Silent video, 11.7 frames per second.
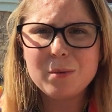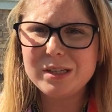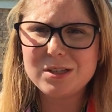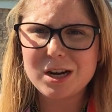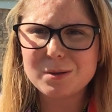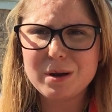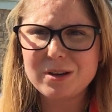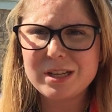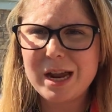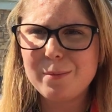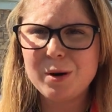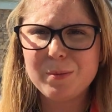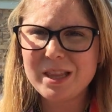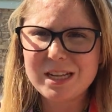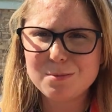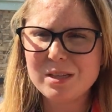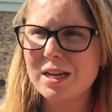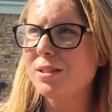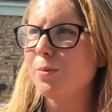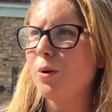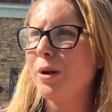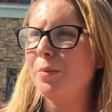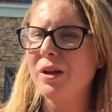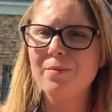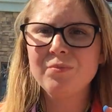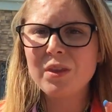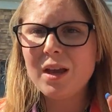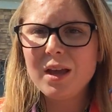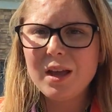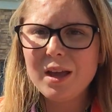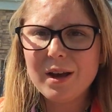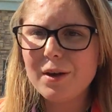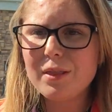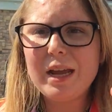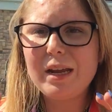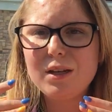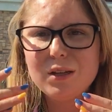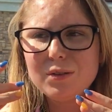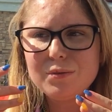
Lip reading: We had talked about his camera, but that's besides the point. But like,